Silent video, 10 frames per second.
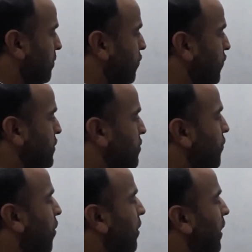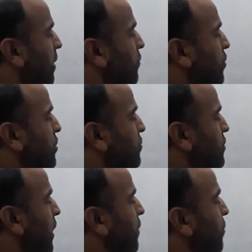First of all, I am going to
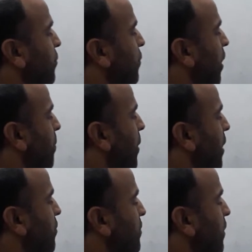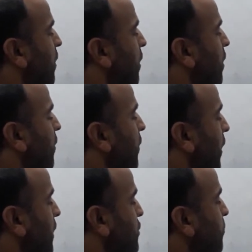tell you about the
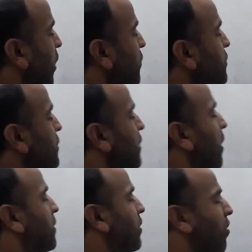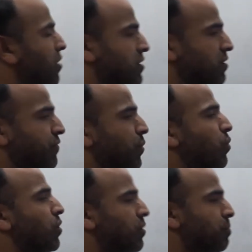etymology or the origin of the
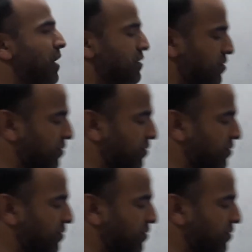word Précis.